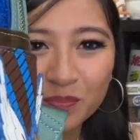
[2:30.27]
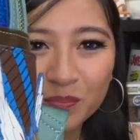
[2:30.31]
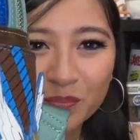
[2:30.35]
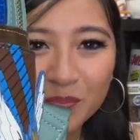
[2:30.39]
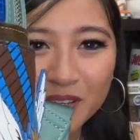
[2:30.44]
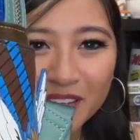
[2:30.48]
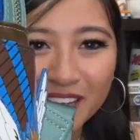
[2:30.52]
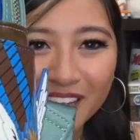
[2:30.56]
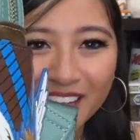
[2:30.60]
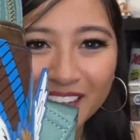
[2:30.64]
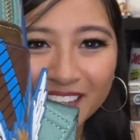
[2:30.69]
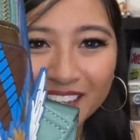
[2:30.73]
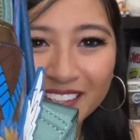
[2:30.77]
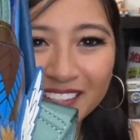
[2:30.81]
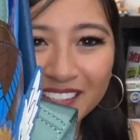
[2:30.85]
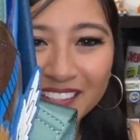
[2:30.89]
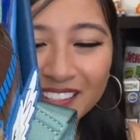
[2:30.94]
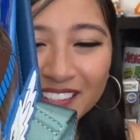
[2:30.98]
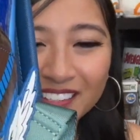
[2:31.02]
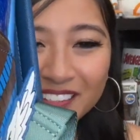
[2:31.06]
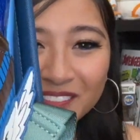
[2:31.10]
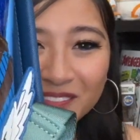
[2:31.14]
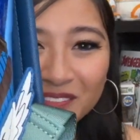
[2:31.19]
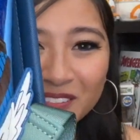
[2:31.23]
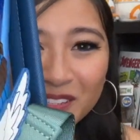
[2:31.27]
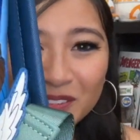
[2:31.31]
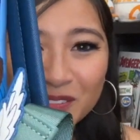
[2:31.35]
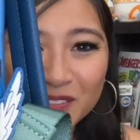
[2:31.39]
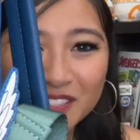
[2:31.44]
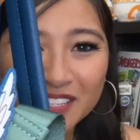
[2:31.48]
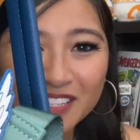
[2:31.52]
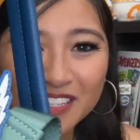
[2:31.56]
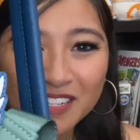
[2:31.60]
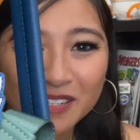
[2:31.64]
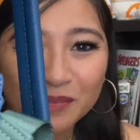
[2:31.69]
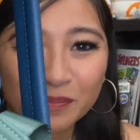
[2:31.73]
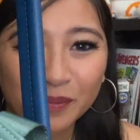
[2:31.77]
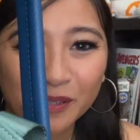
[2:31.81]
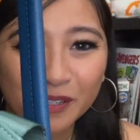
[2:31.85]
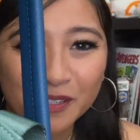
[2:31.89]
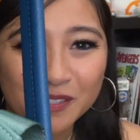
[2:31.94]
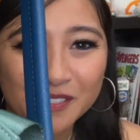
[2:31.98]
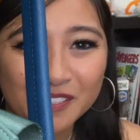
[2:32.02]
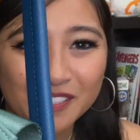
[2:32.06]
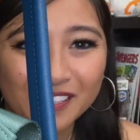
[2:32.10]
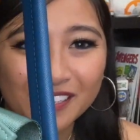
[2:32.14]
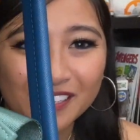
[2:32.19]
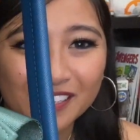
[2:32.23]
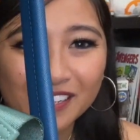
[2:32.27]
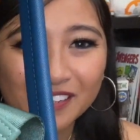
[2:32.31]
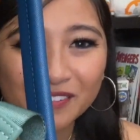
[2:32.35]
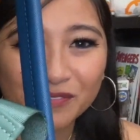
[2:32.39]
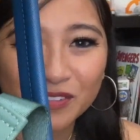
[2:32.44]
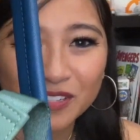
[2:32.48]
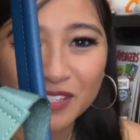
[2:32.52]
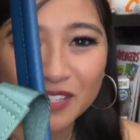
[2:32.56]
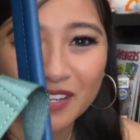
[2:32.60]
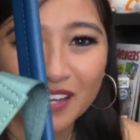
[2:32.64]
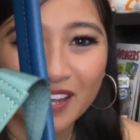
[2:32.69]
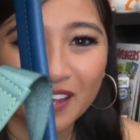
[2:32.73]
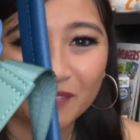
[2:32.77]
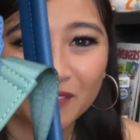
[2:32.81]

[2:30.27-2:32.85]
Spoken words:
But when you see it in person and when you have